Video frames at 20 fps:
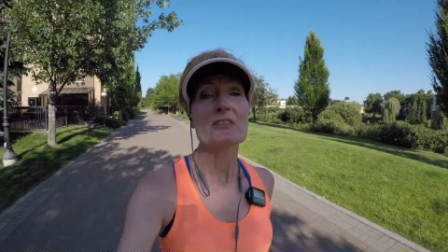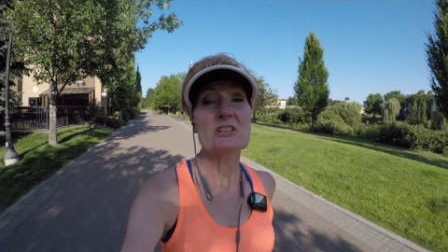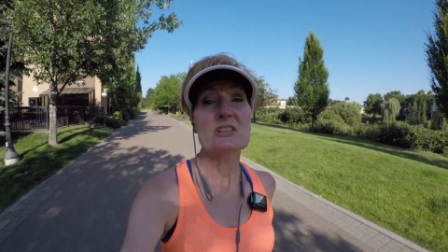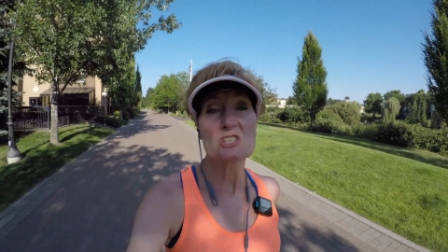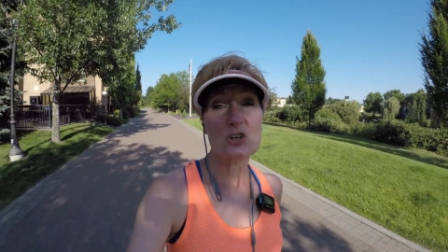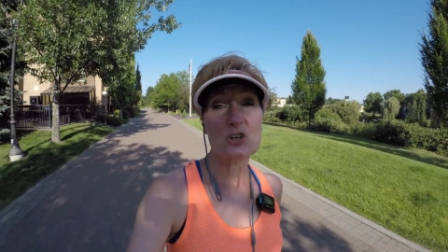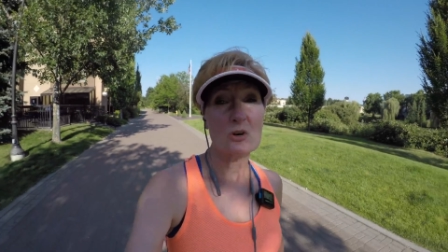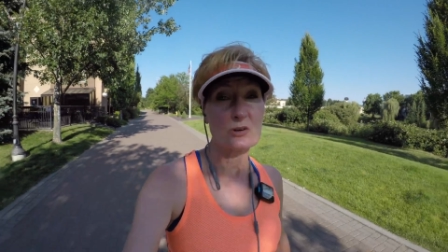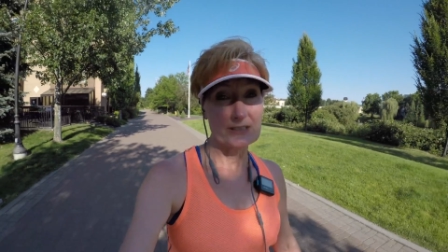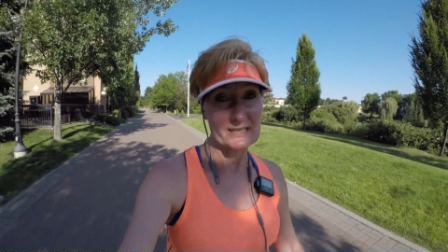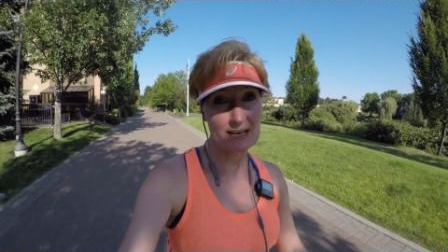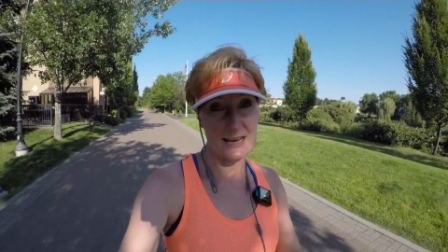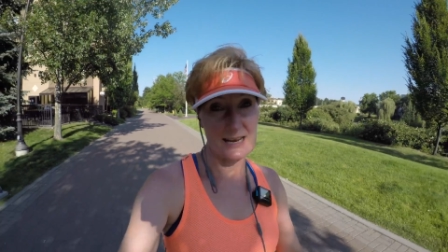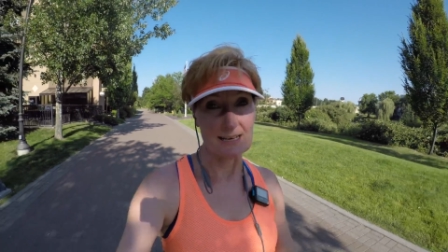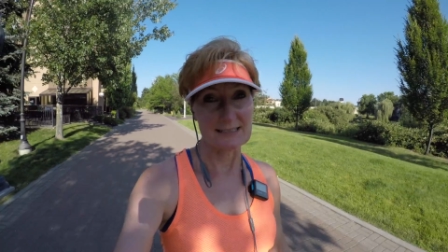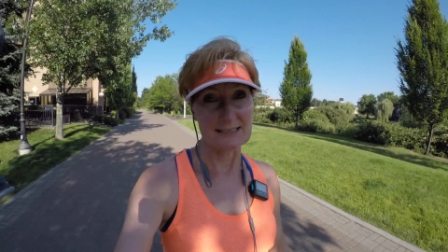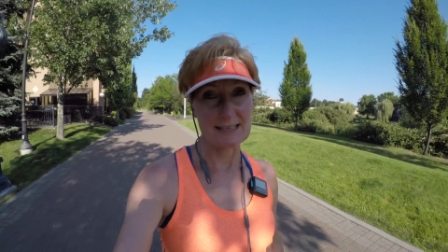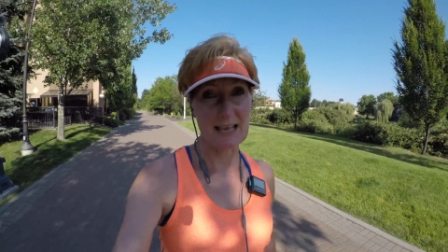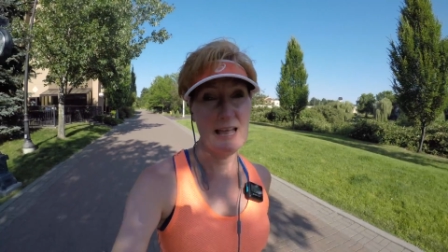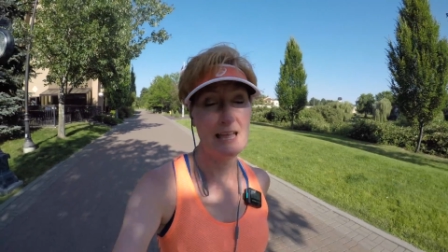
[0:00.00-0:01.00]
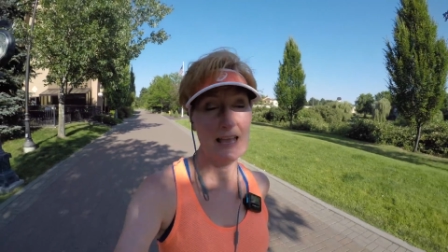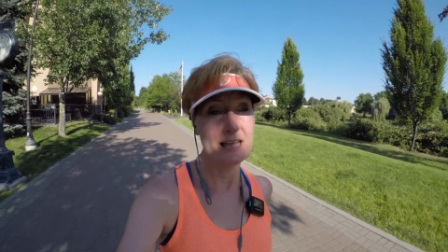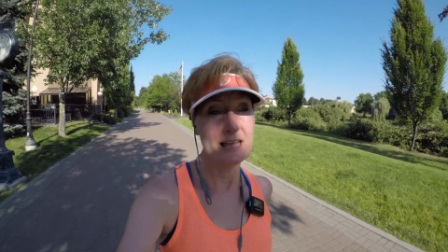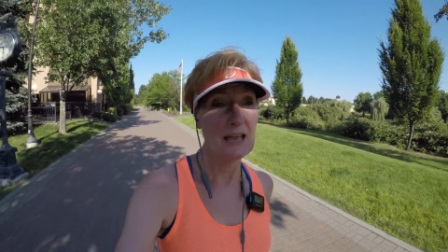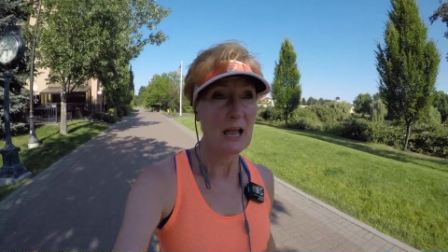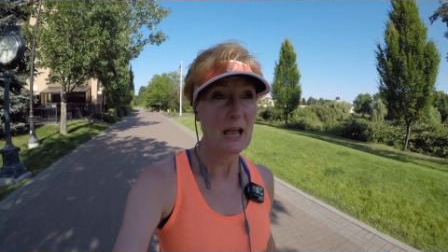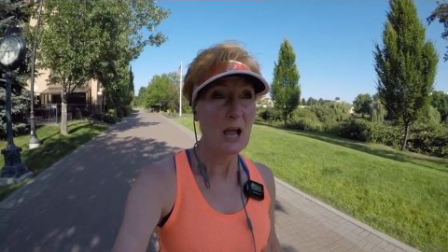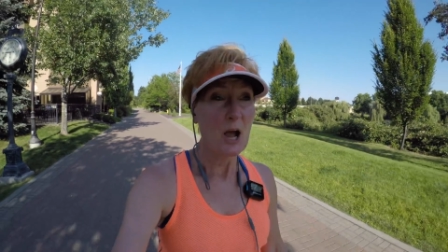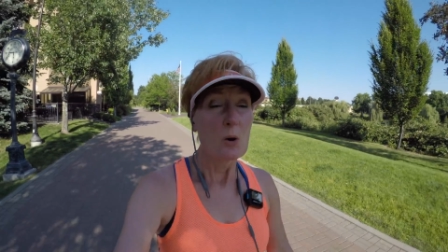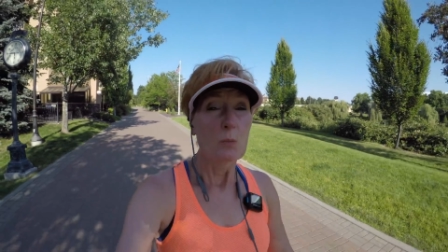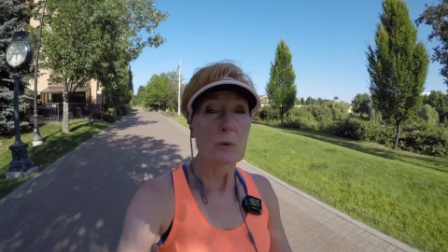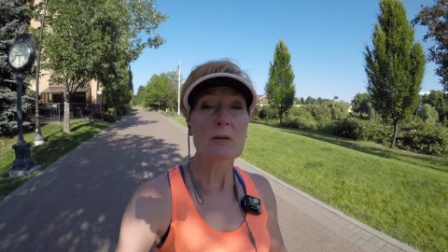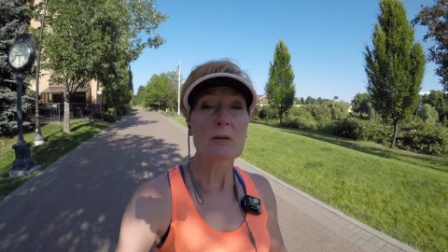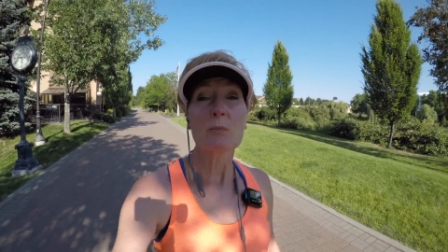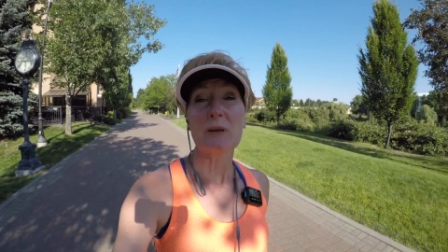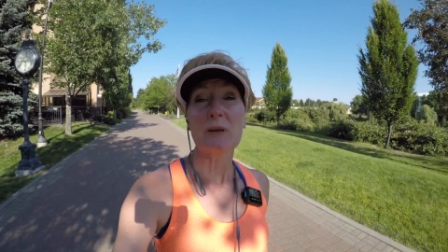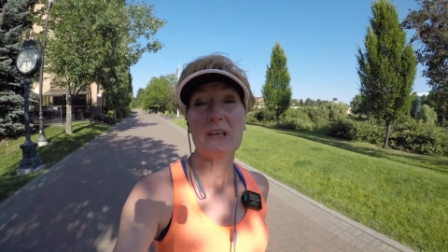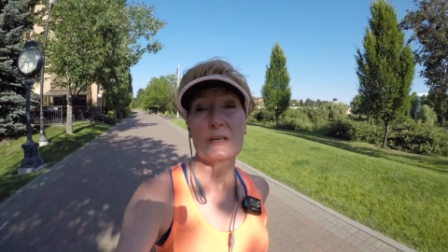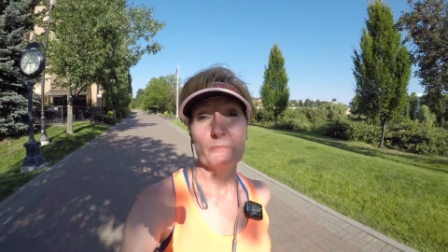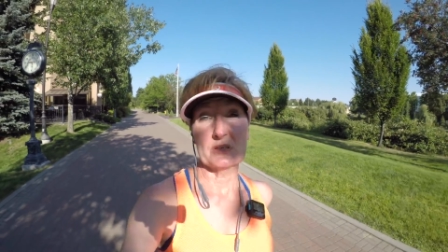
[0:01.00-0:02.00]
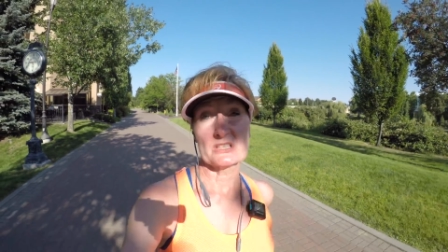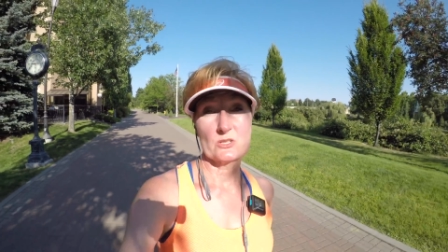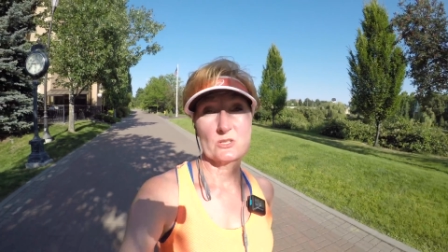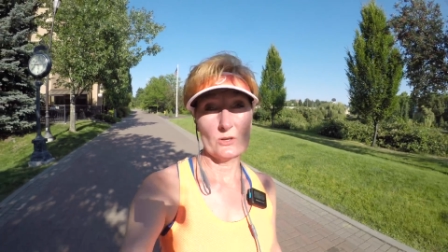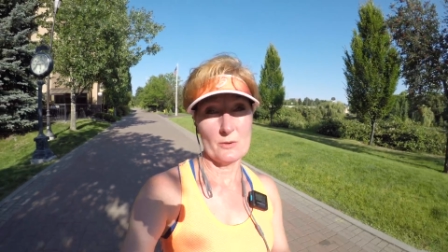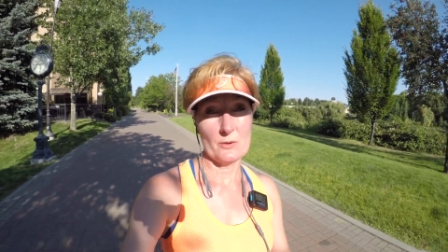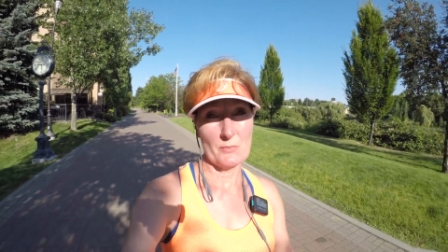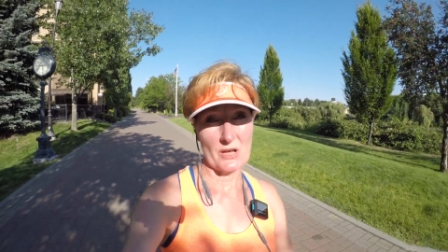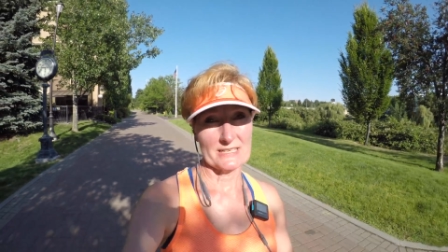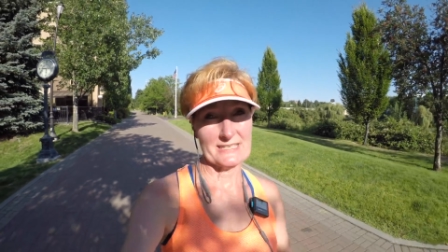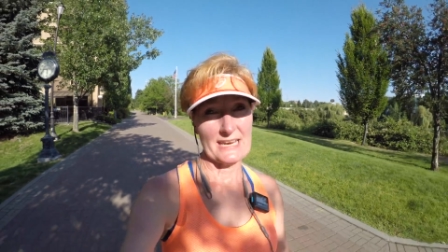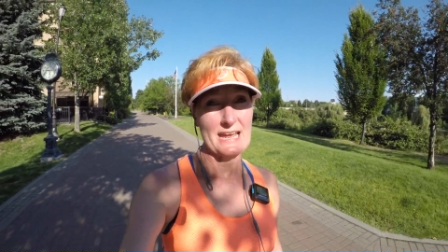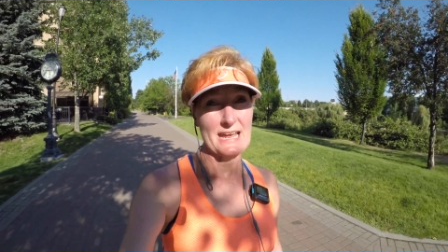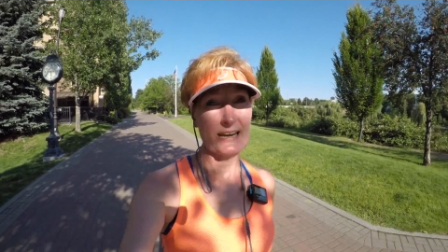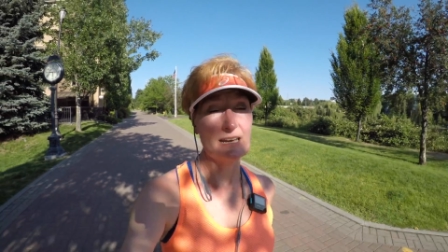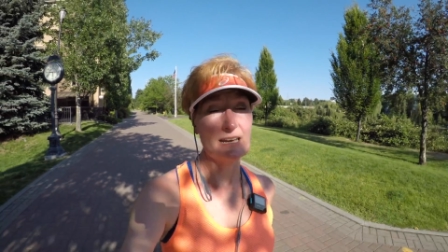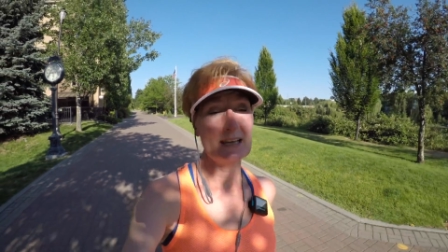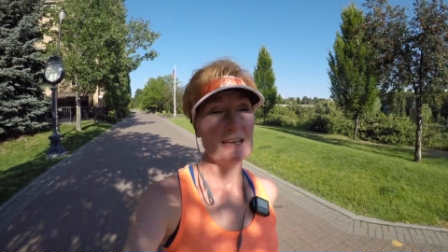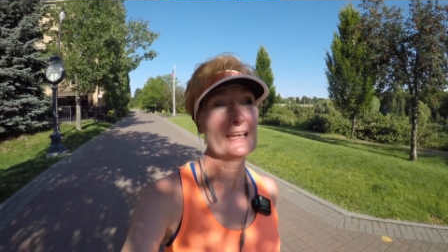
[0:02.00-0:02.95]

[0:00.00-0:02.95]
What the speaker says: short days, we'll be in Missoula, Montana,